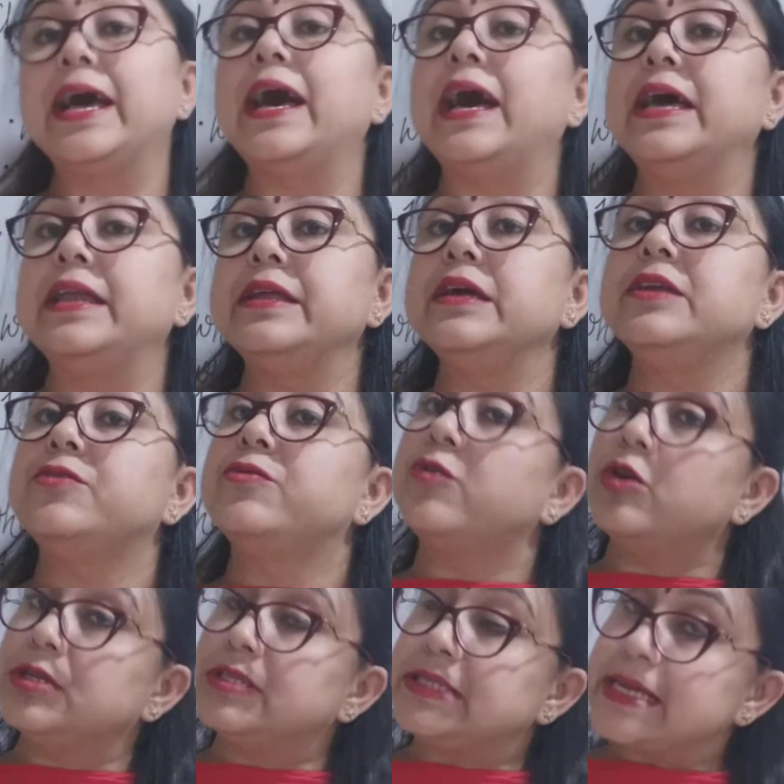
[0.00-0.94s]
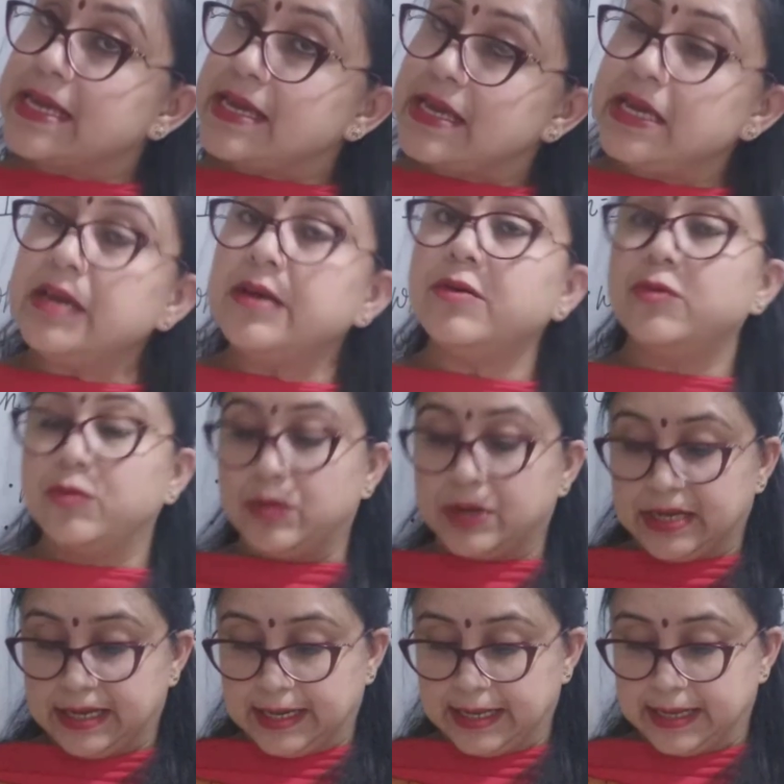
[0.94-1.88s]
and it was he
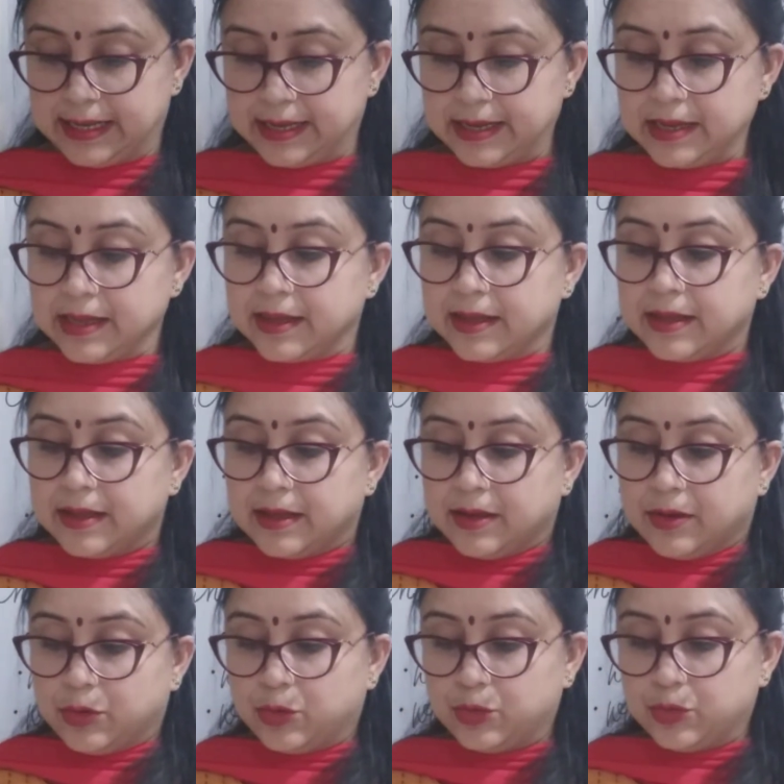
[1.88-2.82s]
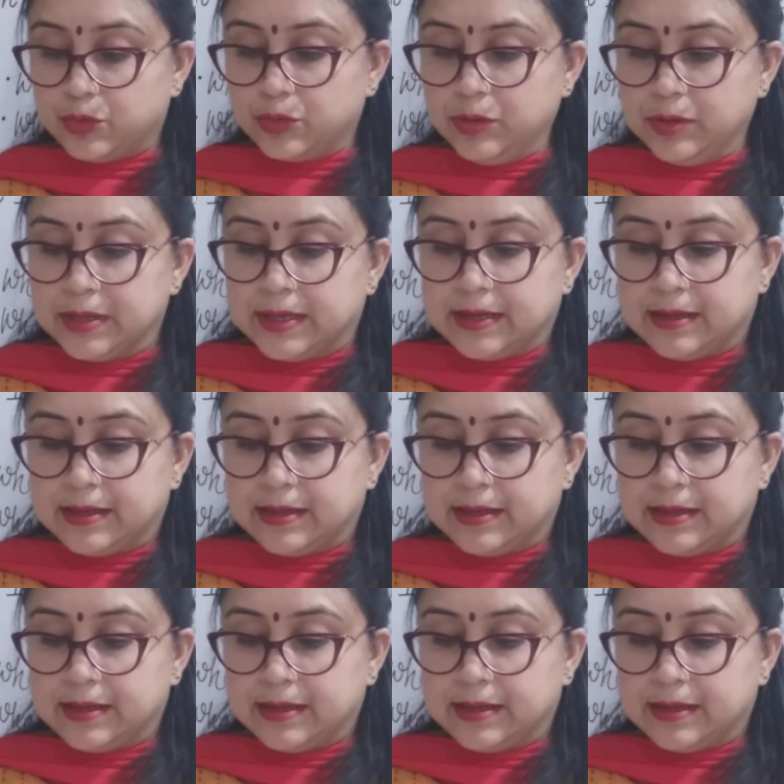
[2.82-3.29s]
only who